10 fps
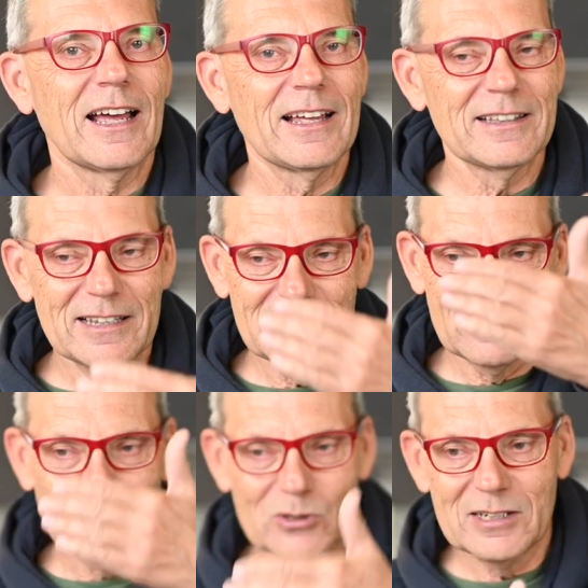and then
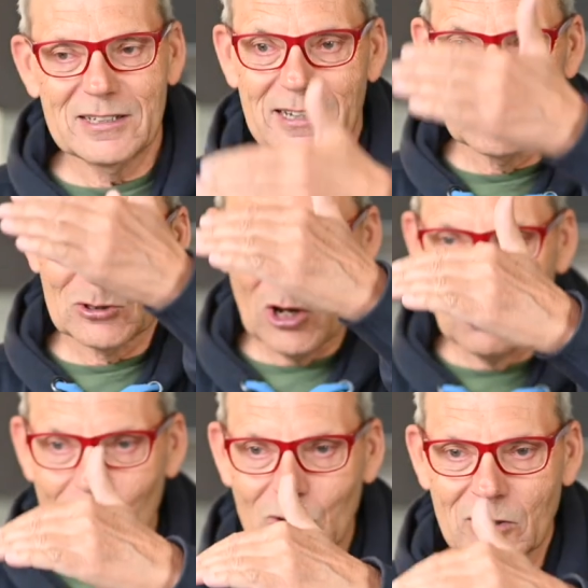you'll see that your
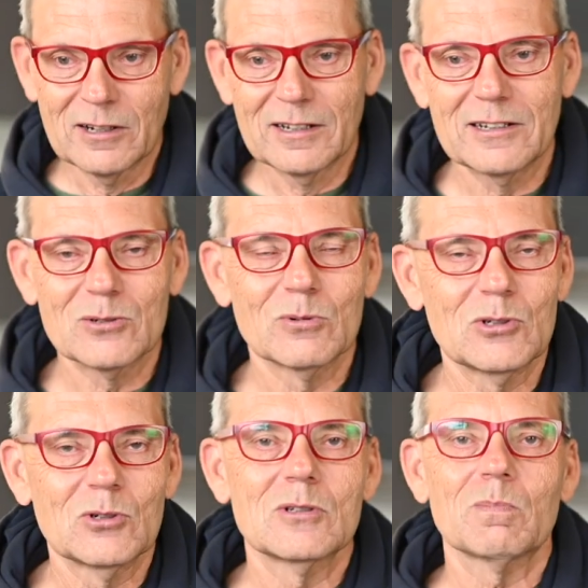total is
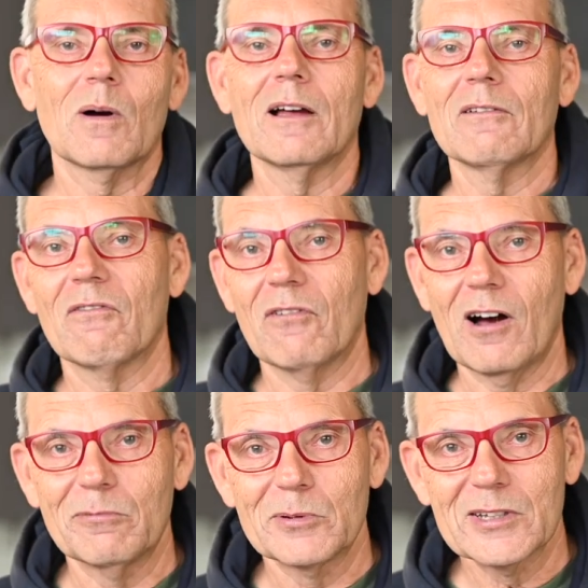reduced by
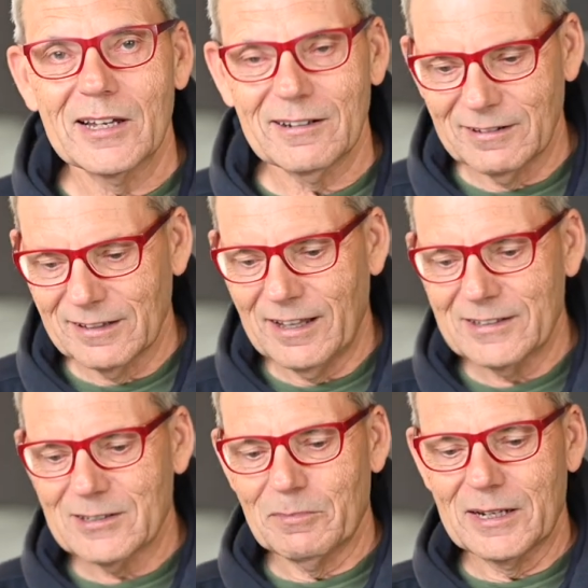5%.
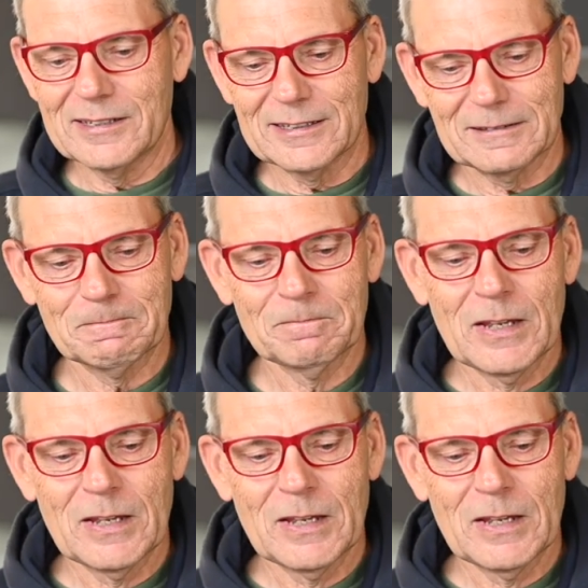That's amazing.